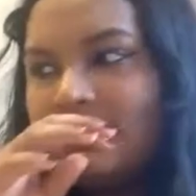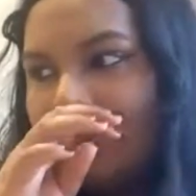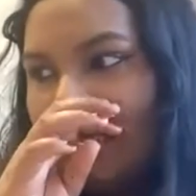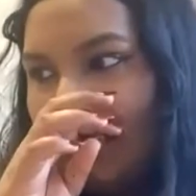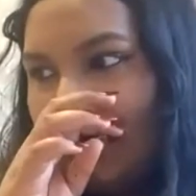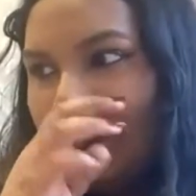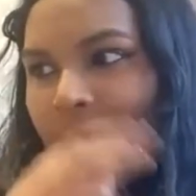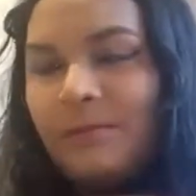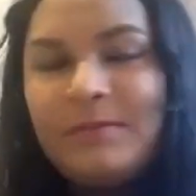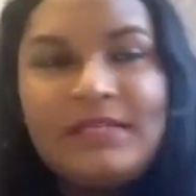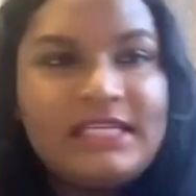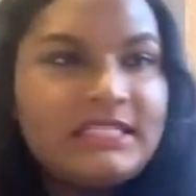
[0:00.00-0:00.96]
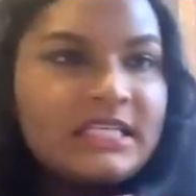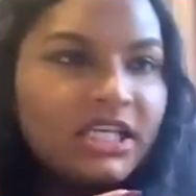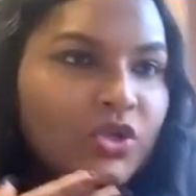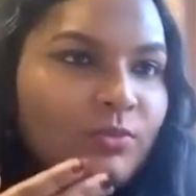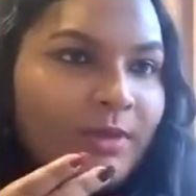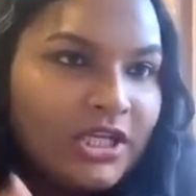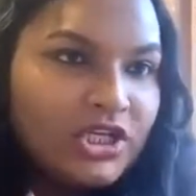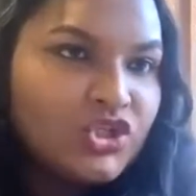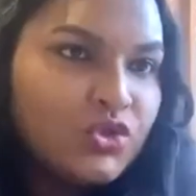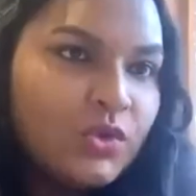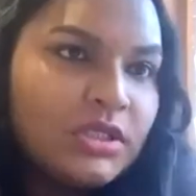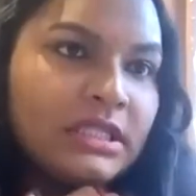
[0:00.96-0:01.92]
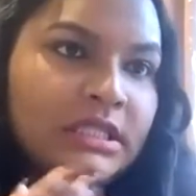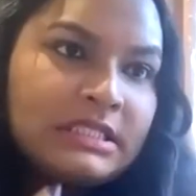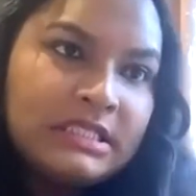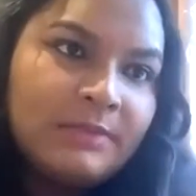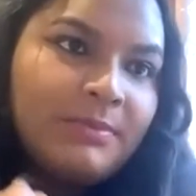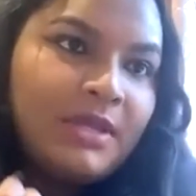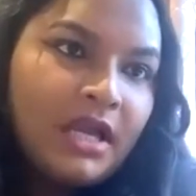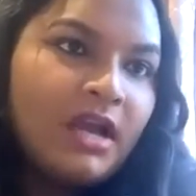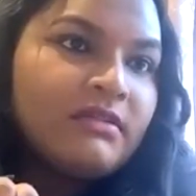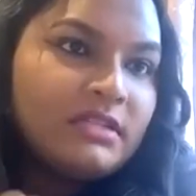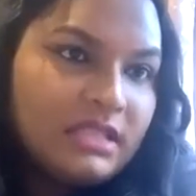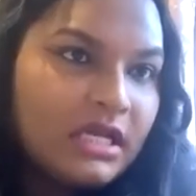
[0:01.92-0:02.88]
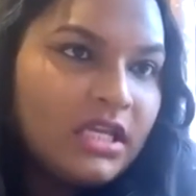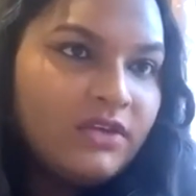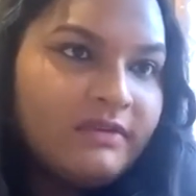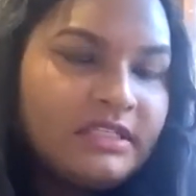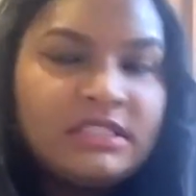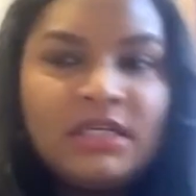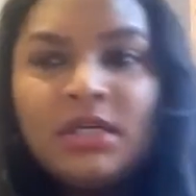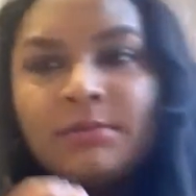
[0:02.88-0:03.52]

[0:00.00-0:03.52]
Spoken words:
say, please can you make sure the CPR is accurate,